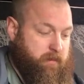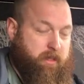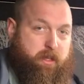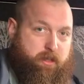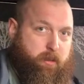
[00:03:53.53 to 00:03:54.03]

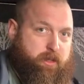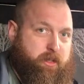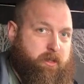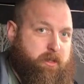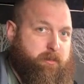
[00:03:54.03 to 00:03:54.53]
Unless you're
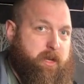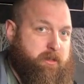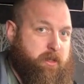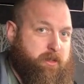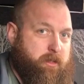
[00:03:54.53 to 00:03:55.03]
watching this,
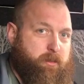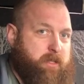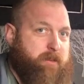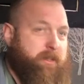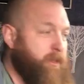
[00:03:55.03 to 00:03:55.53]
apprentice, and it
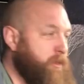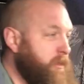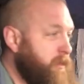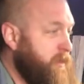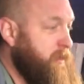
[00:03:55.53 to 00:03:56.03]
was never yours.